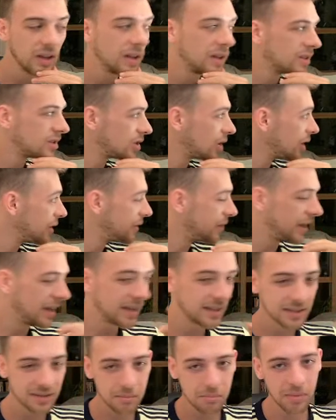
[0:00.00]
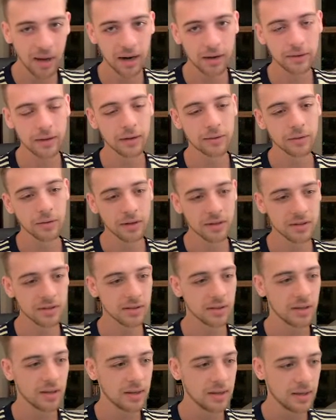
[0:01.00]
Sorry if you hear some background noise.
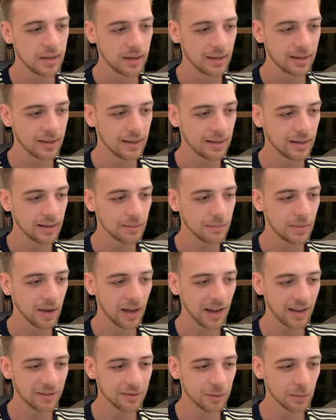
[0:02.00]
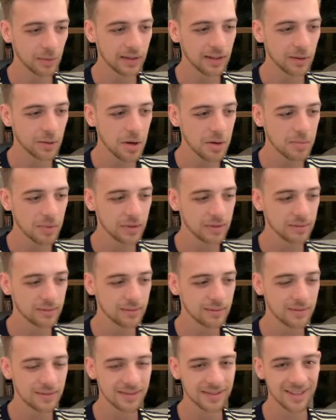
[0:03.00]
I have the window open.
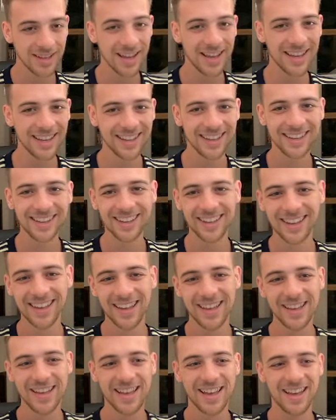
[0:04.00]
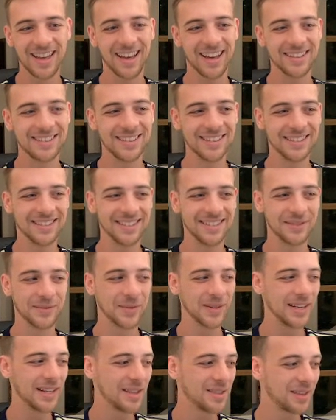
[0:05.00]
I didn't
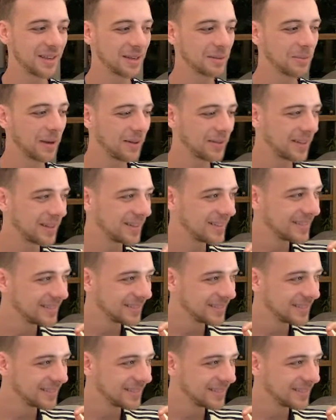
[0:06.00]
really think about it.